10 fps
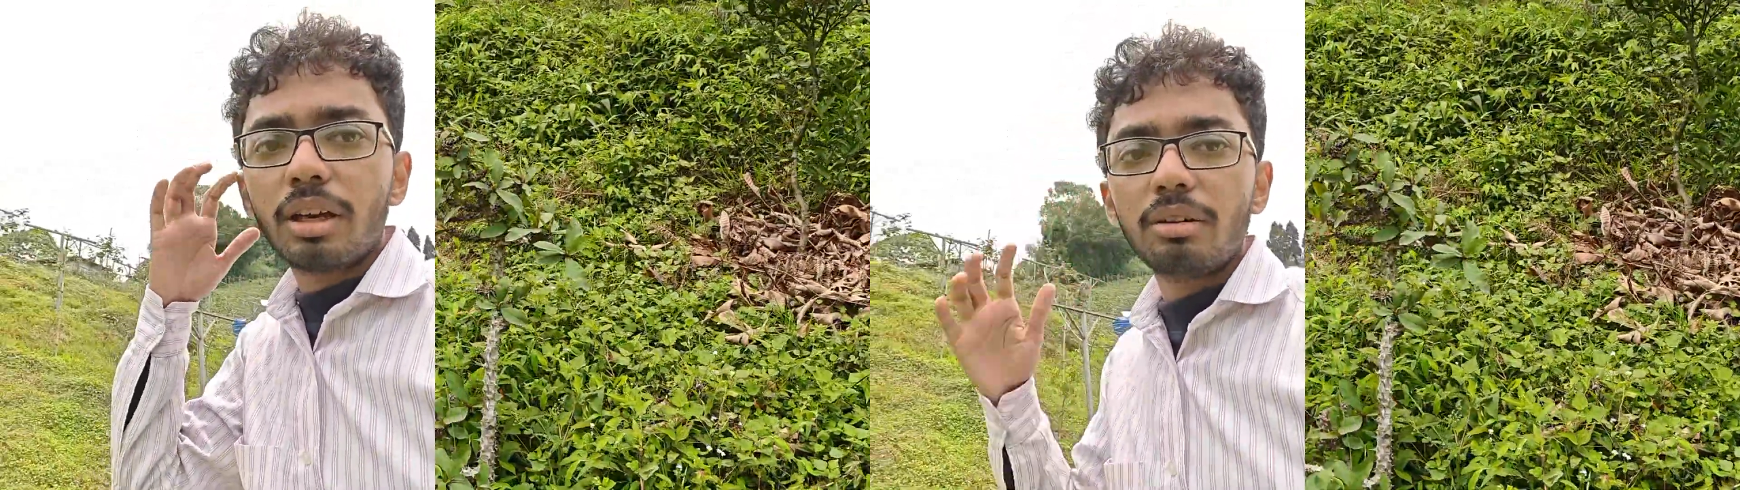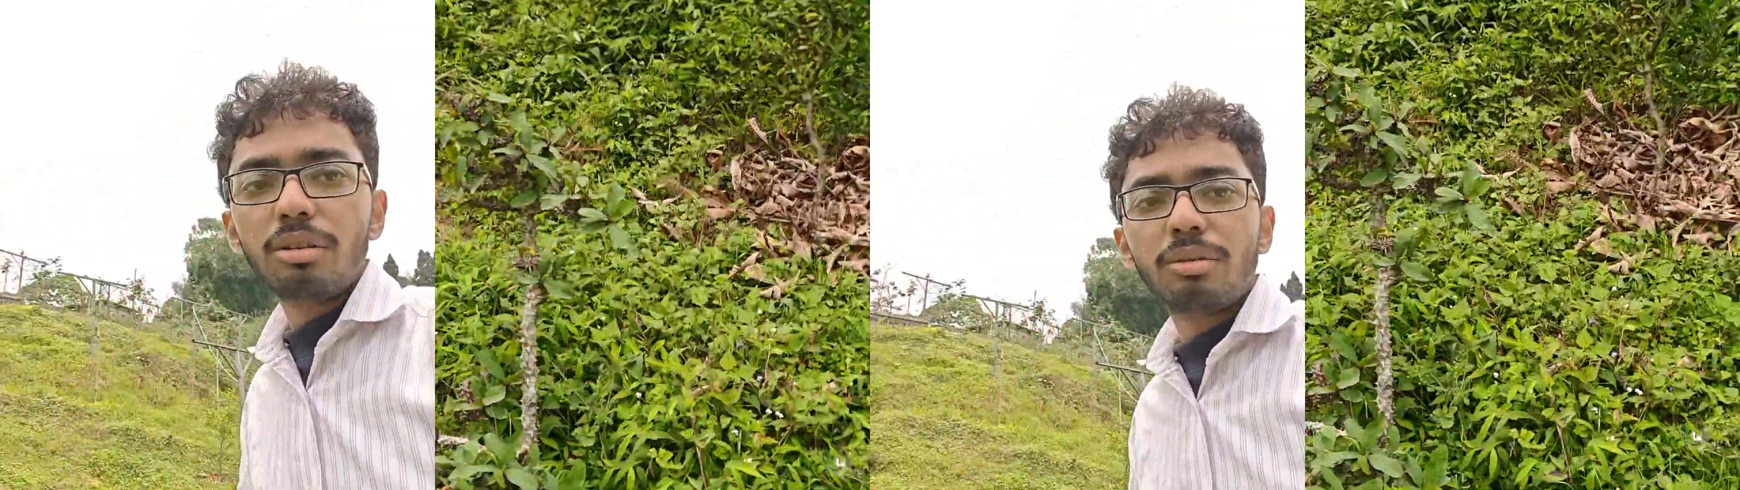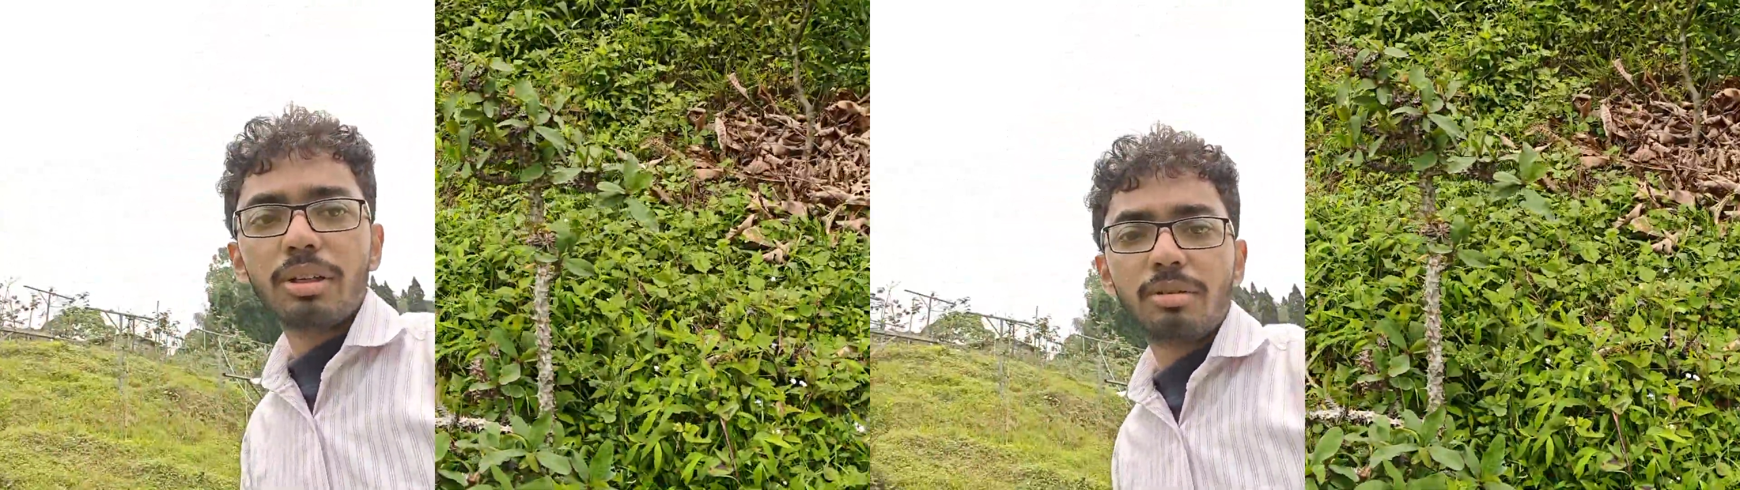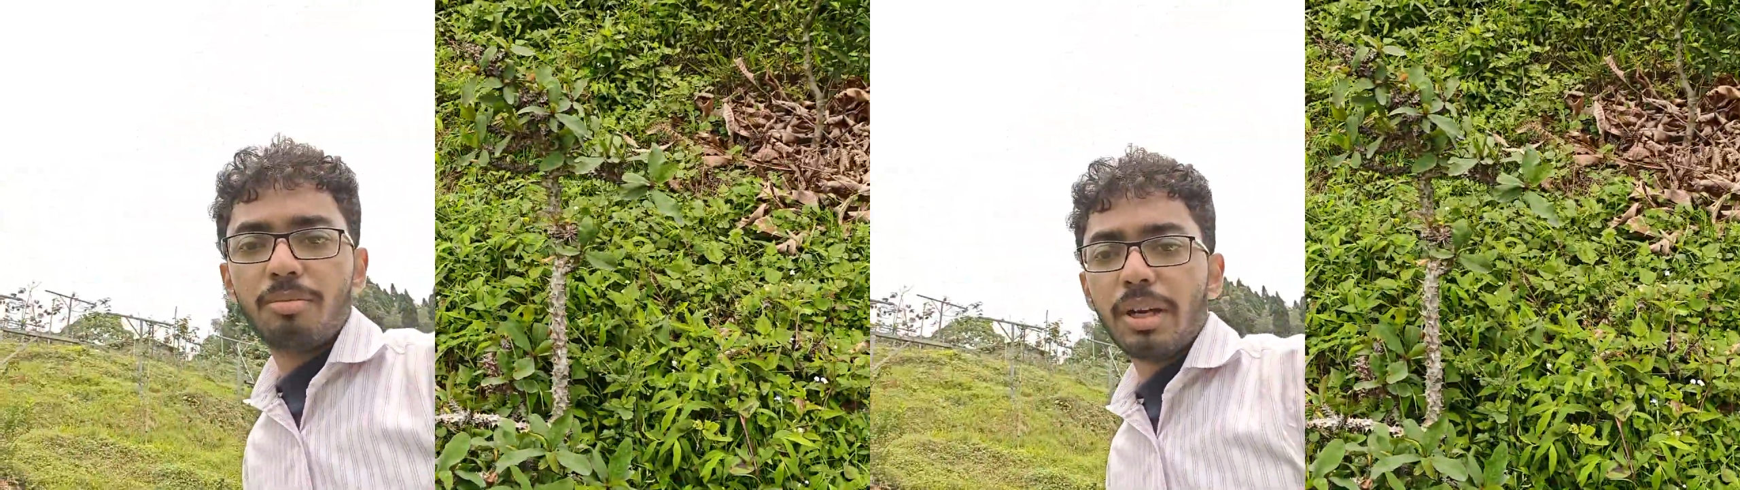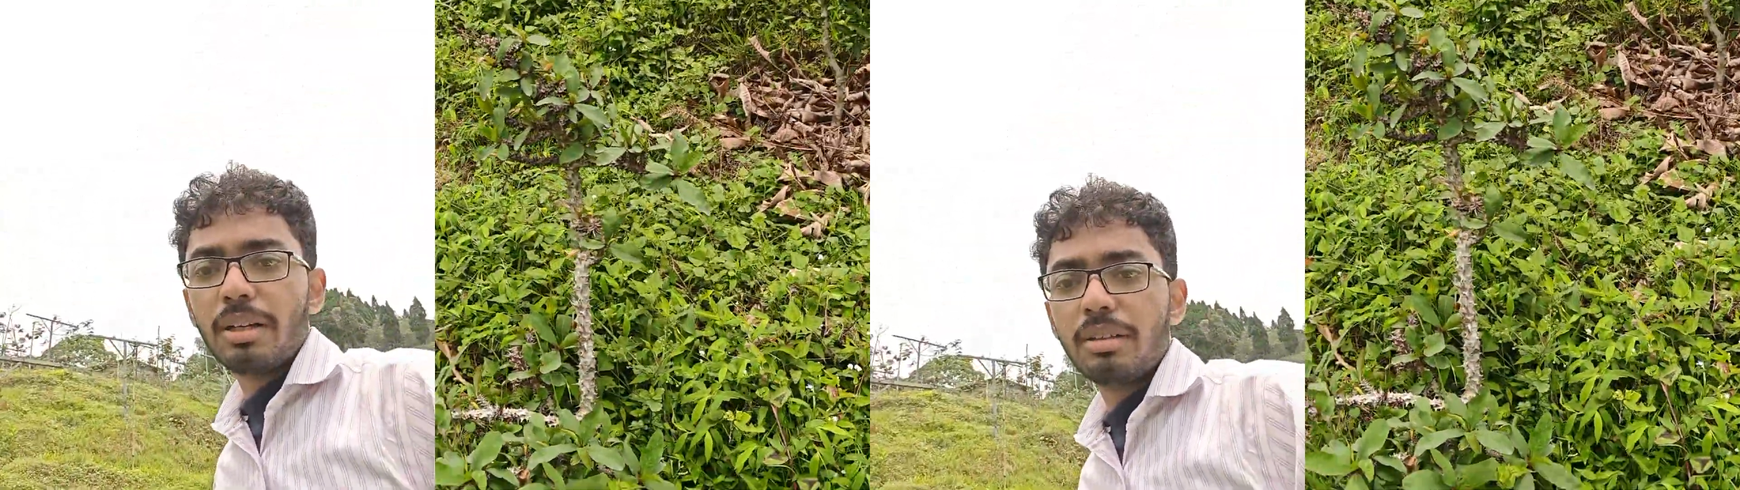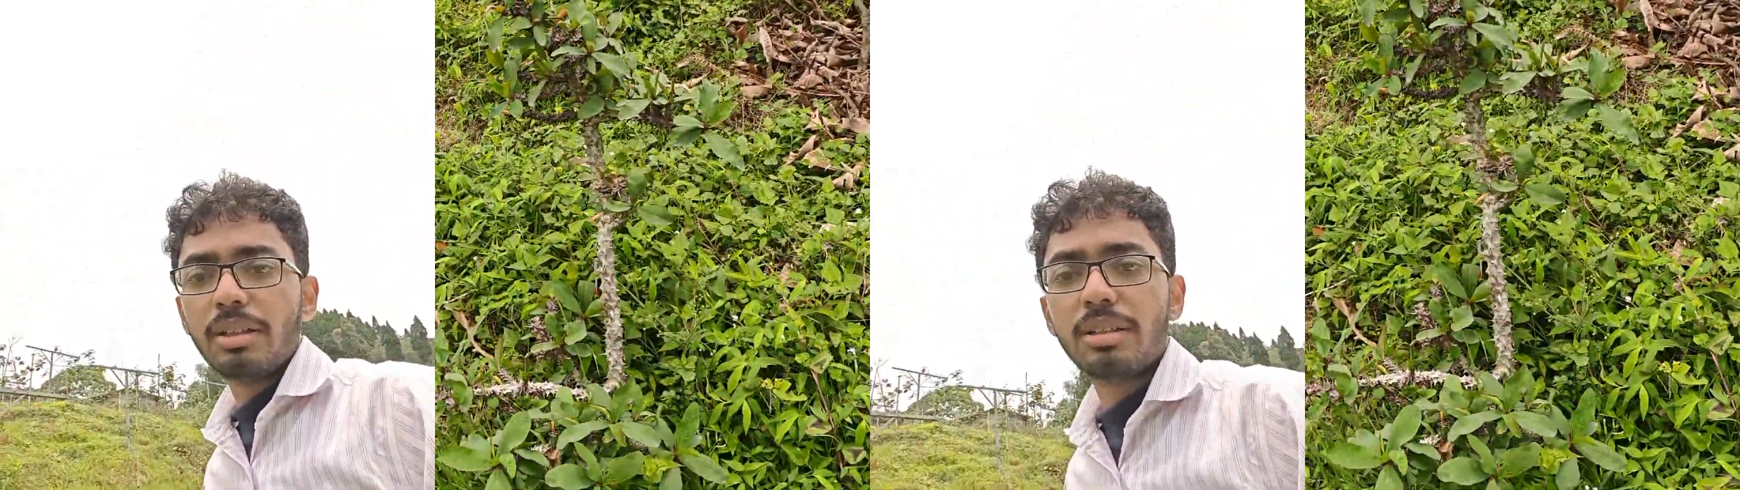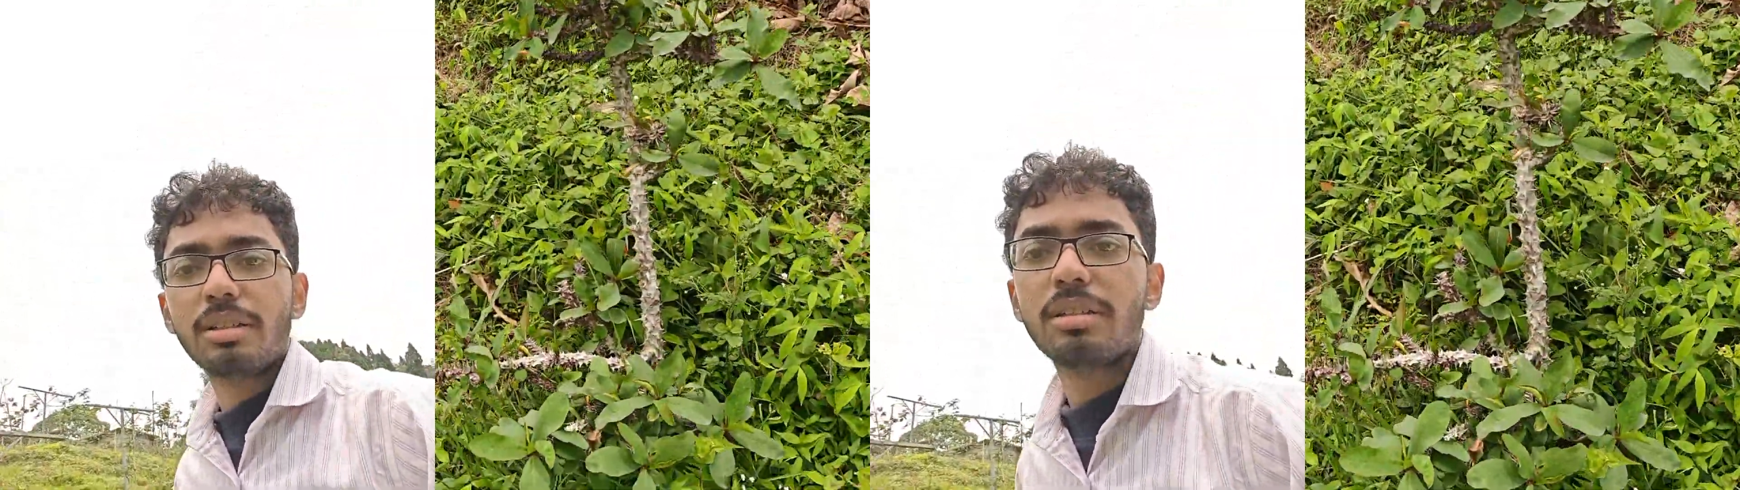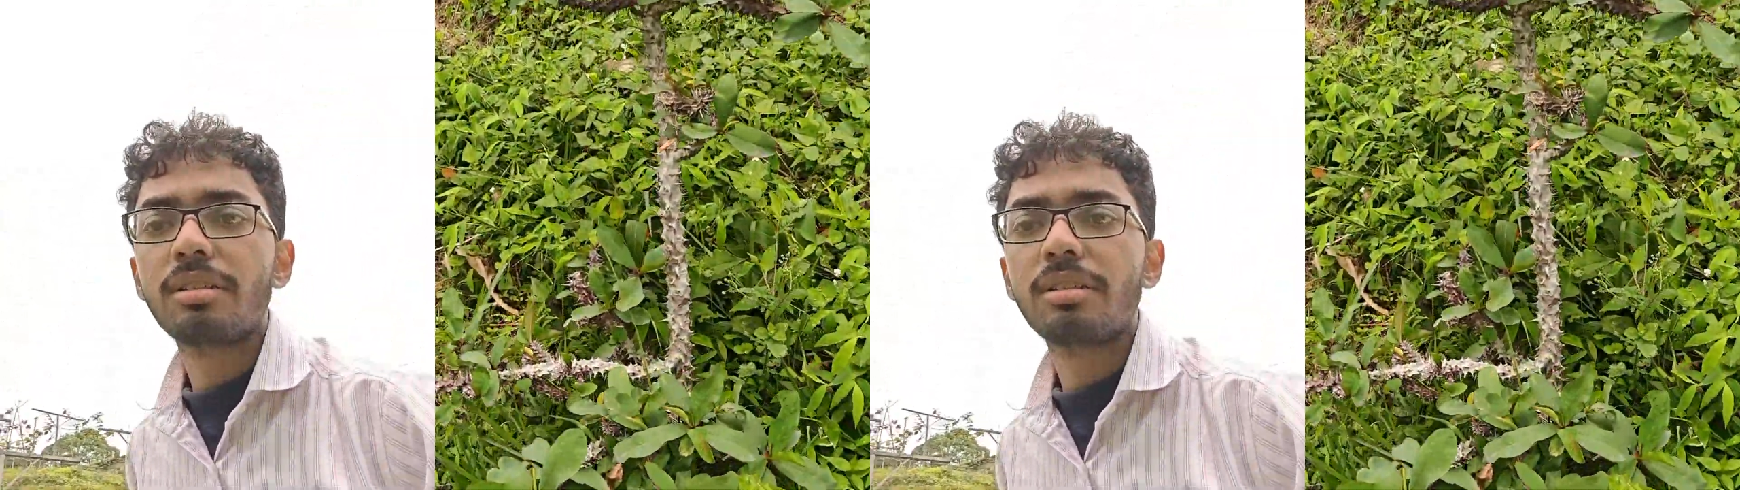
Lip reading: I don't know what plant this is.